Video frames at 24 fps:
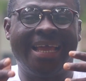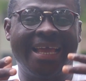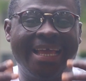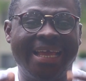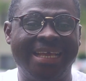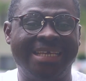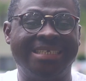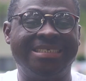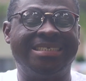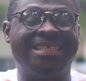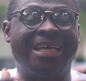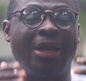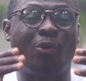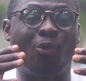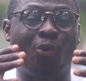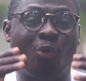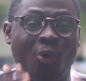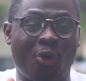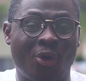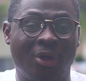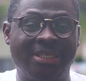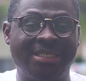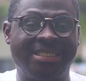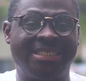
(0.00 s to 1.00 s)
is the
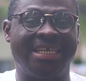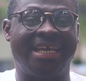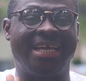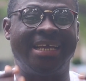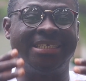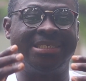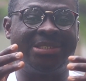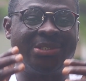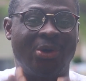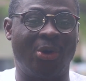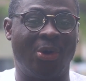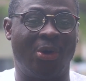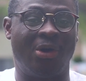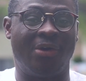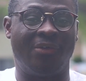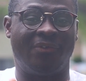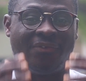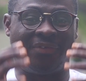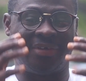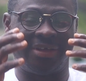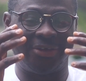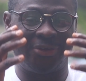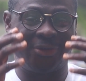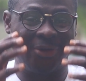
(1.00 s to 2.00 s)
content
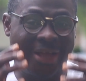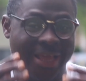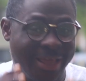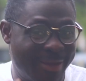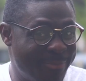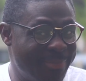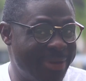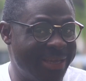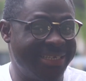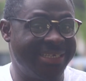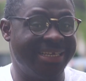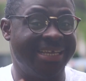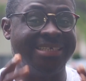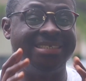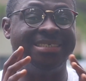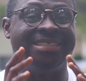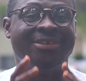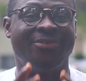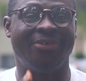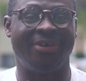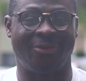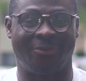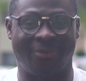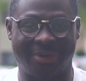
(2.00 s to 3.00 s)
of your
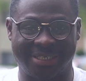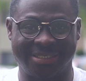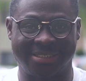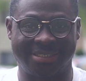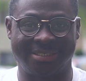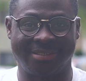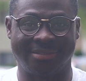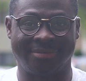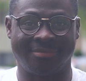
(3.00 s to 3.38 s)
emergency request.